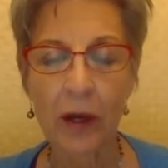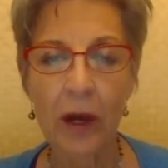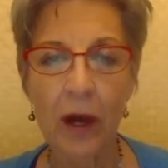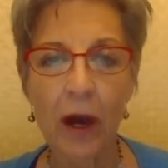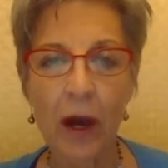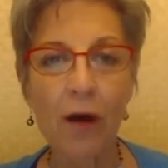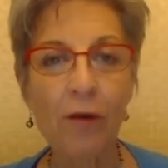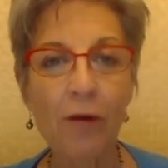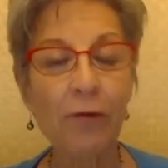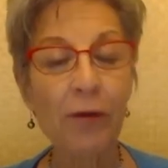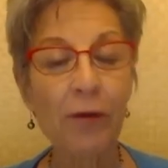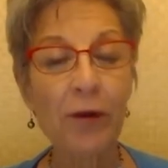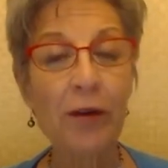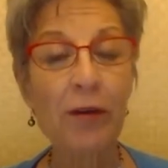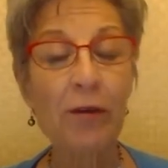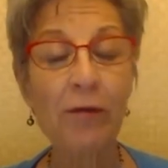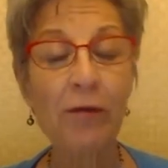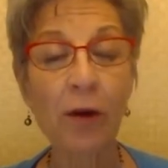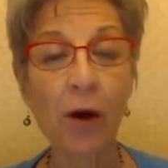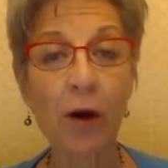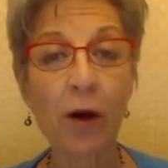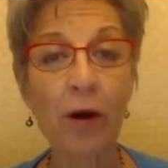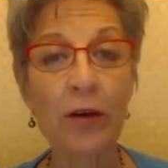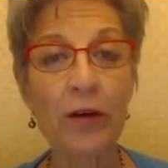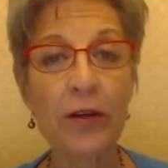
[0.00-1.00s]
A friend of
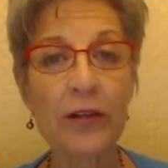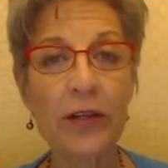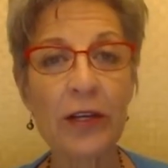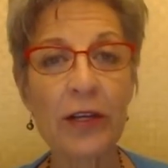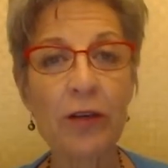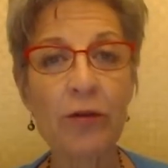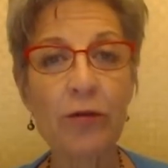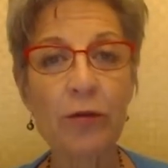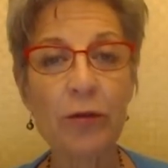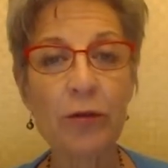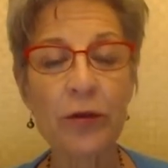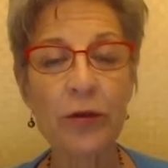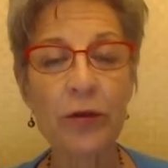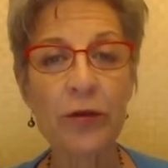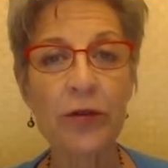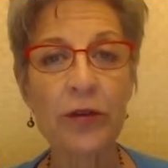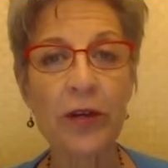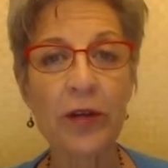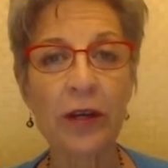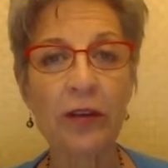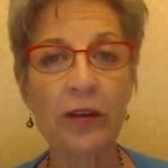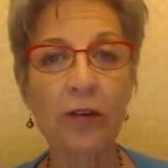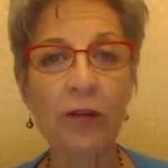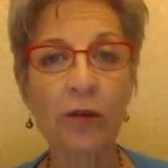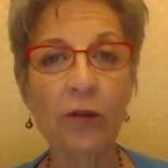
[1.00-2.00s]
ours introduced
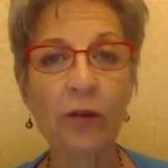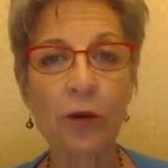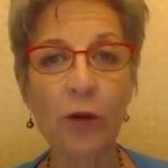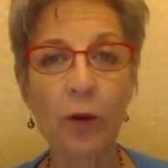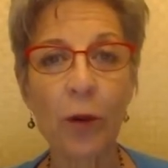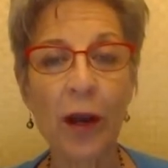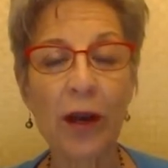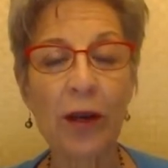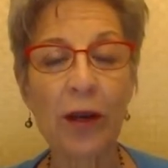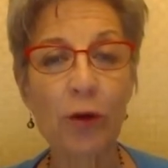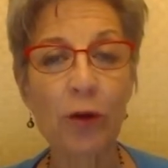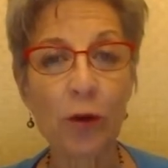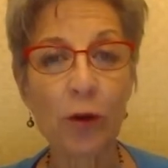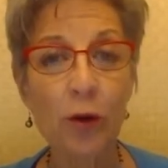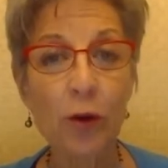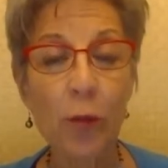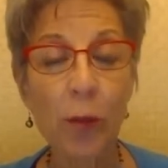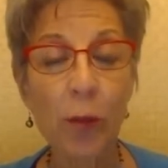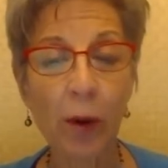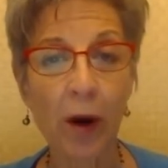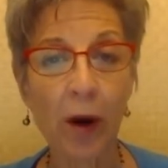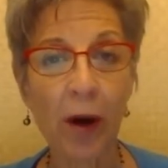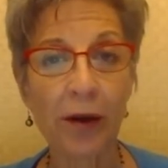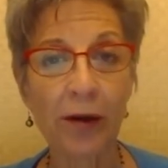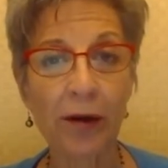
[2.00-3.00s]
us to a new
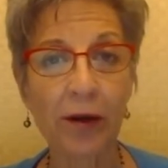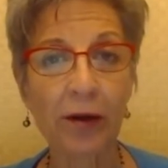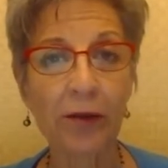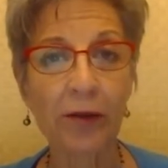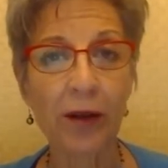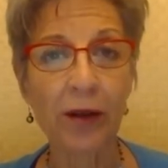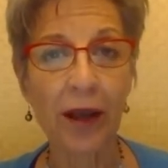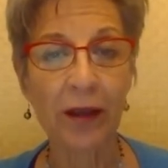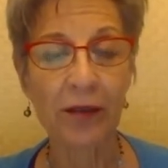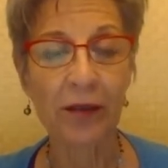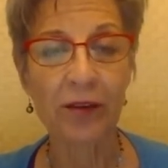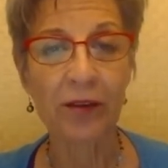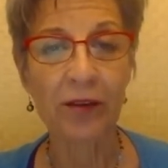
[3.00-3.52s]
product at the